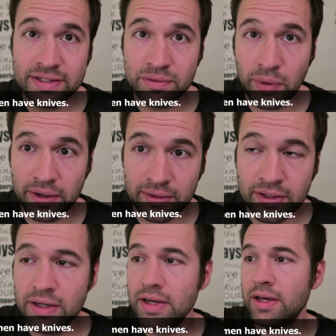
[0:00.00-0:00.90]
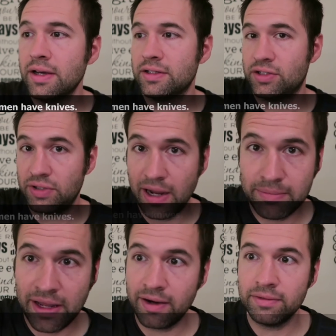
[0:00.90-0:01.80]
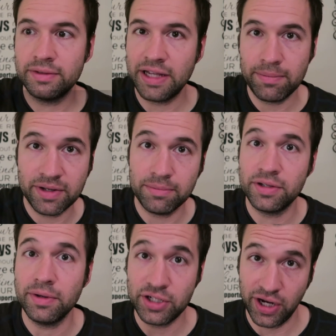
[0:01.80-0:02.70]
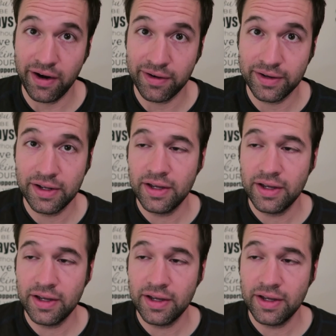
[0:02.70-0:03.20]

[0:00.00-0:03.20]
his will, strapped down, taped up to a chair.